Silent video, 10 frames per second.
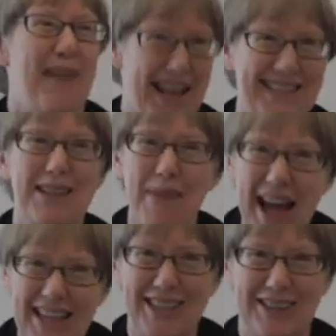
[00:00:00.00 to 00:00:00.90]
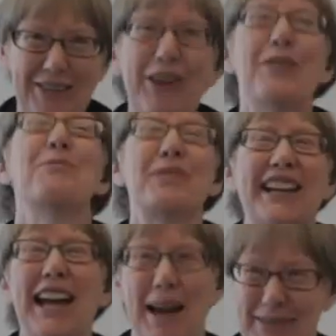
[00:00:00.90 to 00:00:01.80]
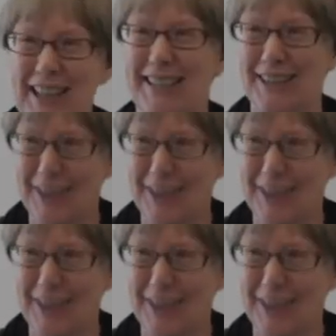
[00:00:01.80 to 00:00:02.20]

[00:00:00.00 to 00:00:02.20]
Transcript: best imagined from the pre-capitalist